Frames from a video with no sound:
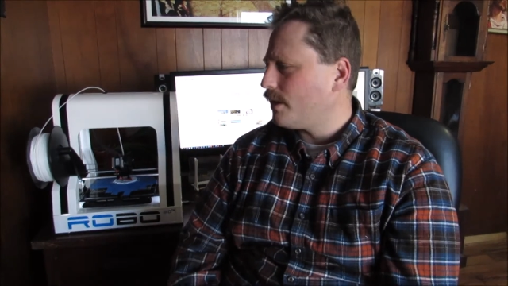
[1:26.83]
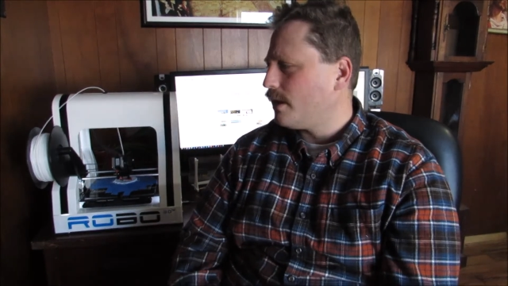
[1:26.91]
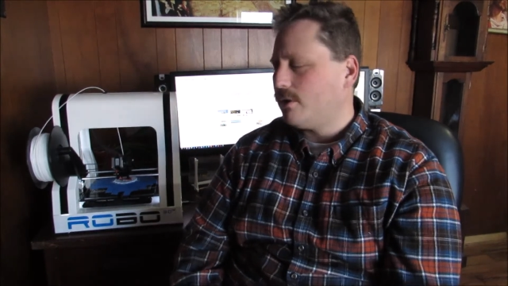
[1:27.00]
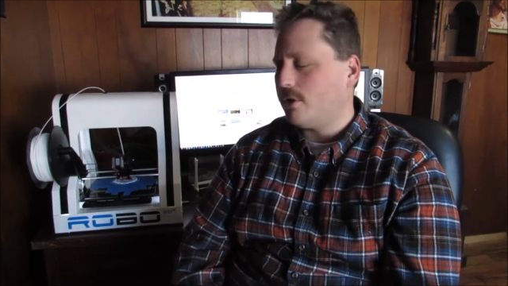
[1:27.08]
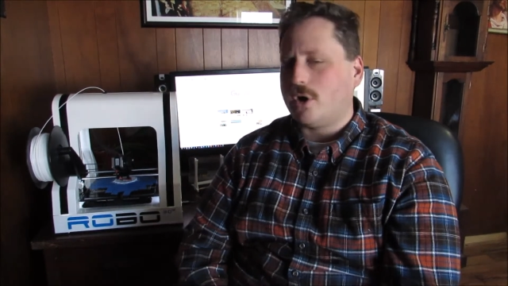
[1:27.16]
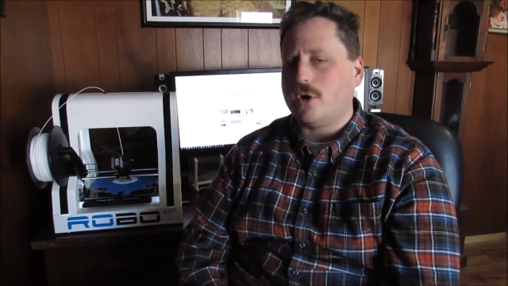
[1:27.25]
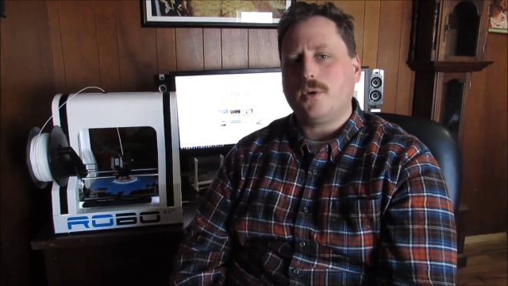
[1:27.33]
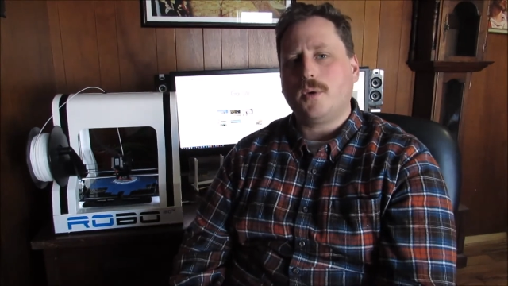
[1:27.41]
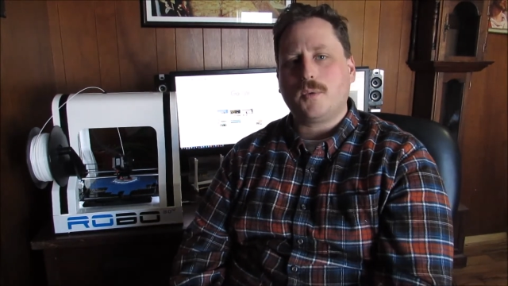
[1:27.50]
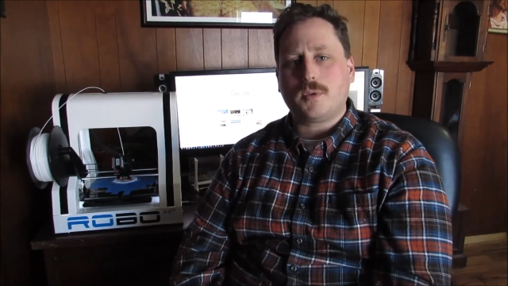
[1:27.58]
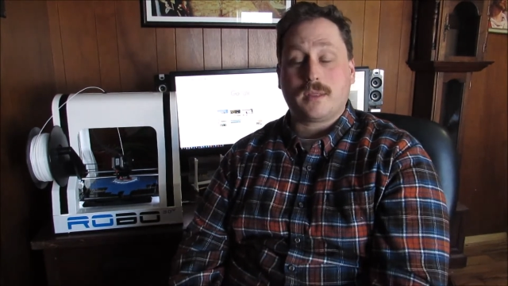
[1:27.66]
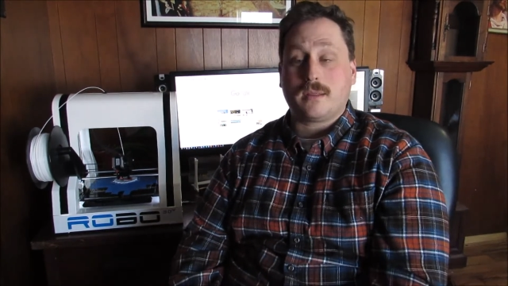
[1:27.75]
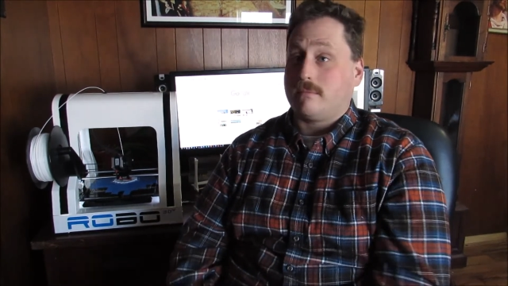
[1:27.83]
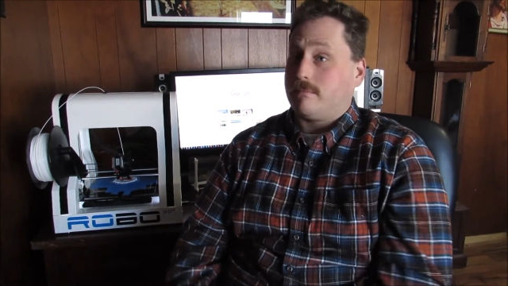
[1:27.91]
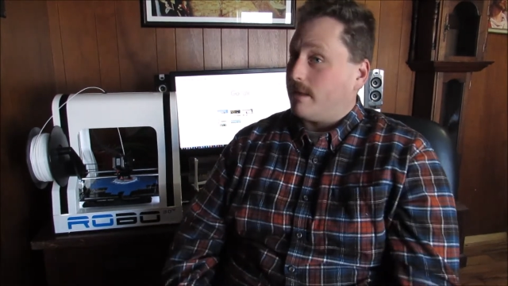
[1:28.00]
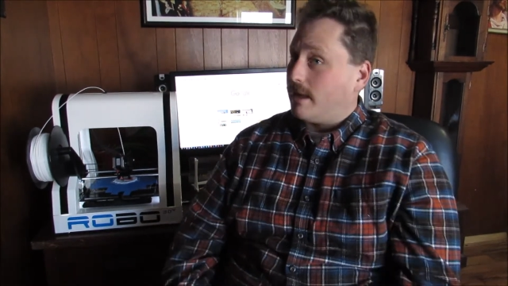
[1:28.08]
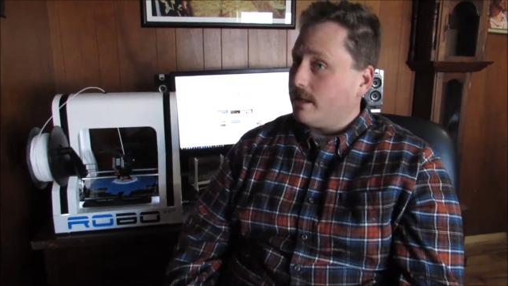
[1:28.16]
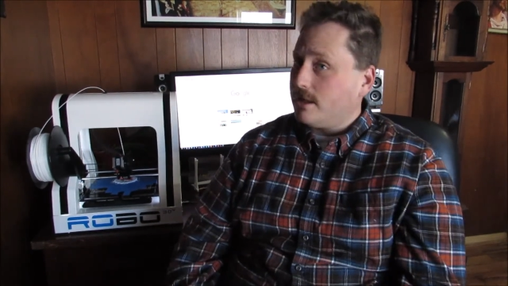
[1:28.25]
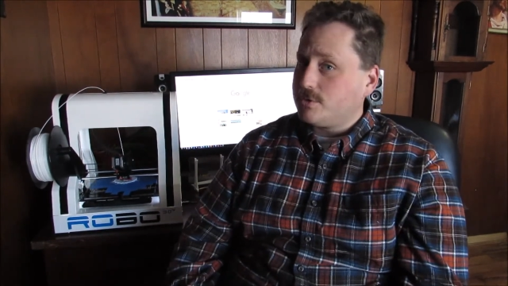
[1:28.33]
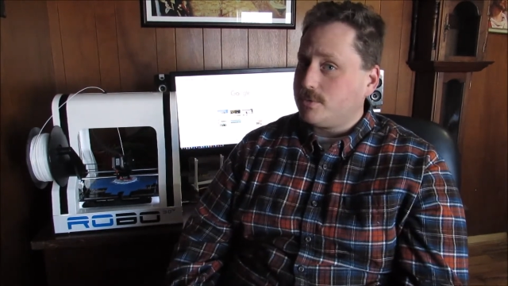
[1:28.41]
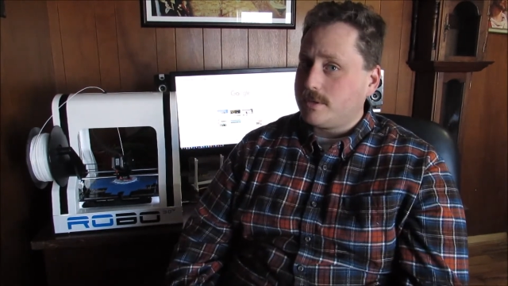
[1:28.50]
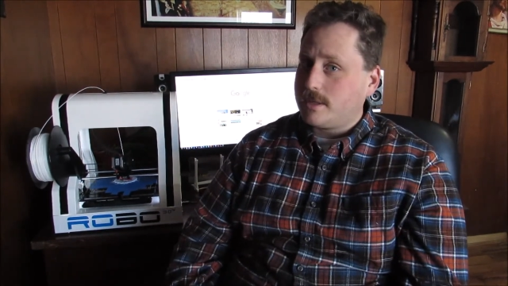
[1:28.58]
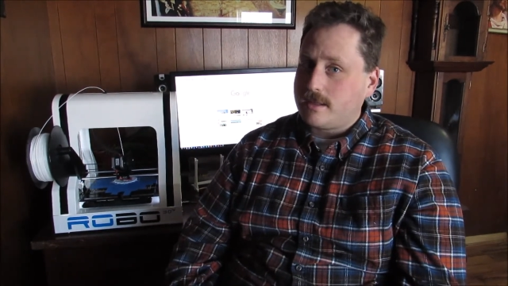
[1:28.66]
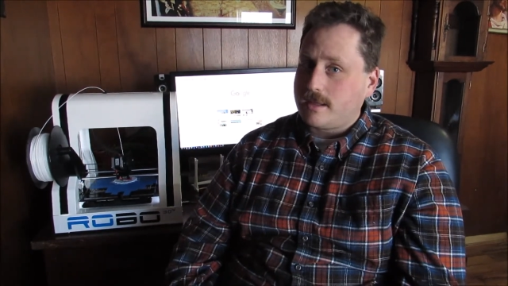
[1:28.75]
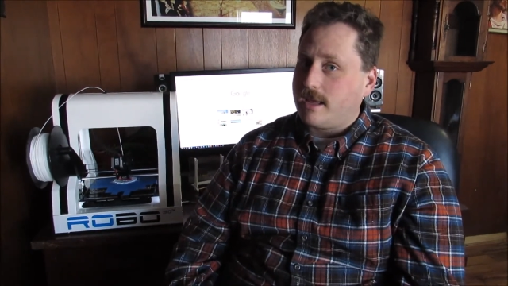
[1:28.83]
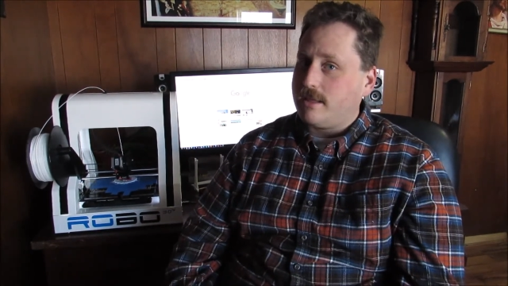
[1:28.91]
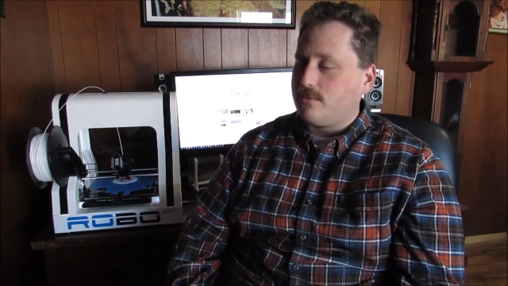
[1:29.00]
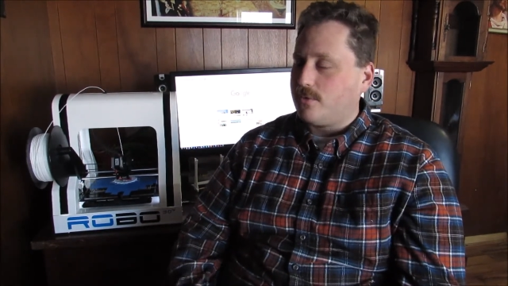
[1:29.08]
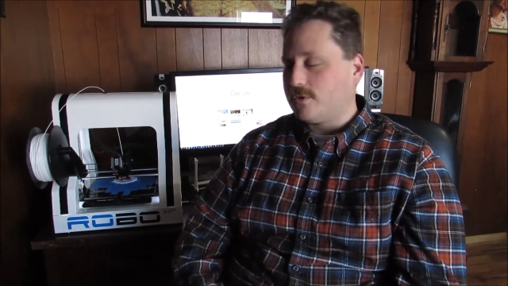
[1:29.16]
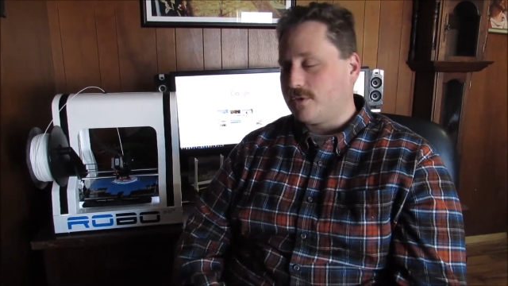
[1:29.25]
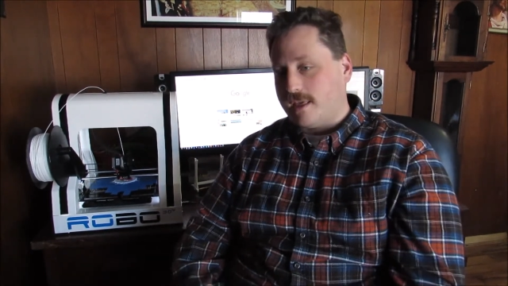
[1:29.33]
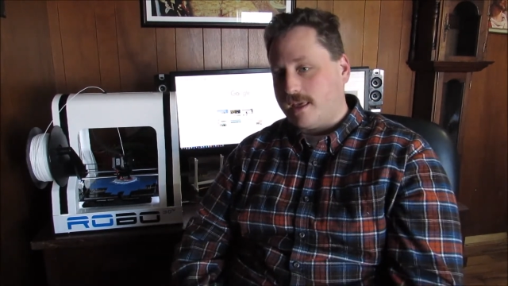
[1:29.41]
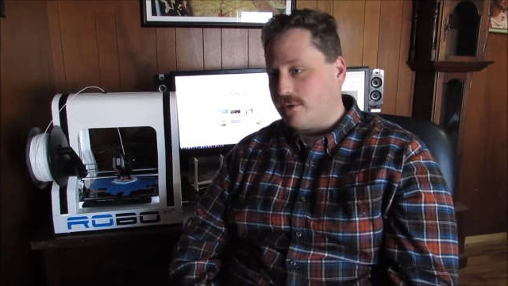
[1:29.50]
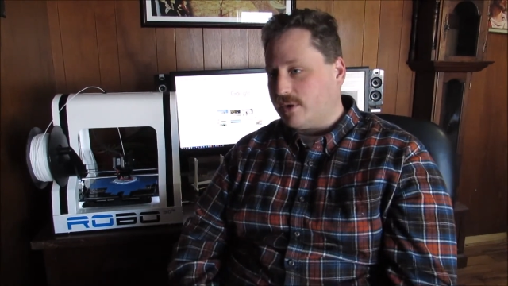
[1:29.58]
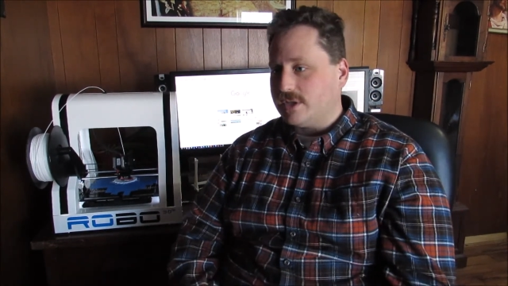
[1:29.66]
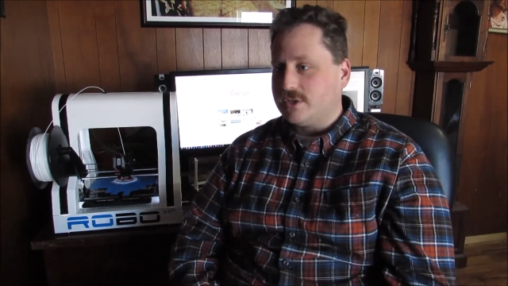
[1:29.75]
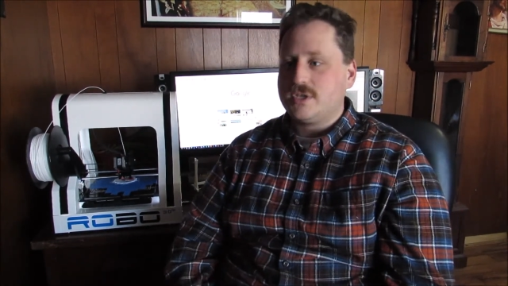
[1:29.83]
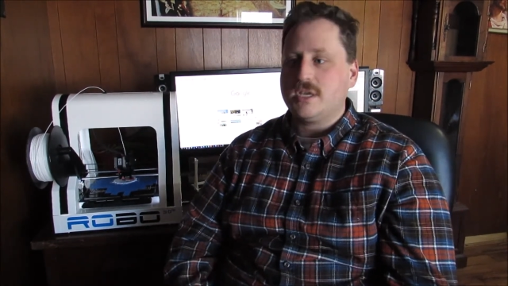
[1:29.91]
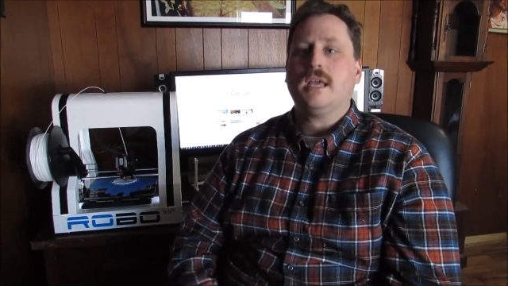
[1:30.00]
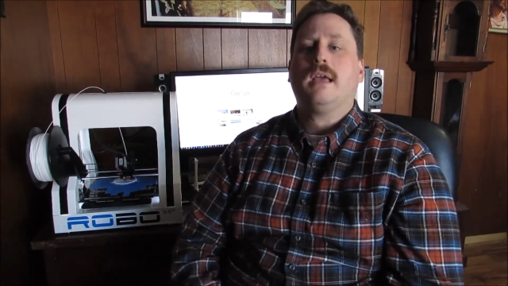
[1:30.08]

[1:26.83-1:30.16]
You know, it was, English was this guy's first language.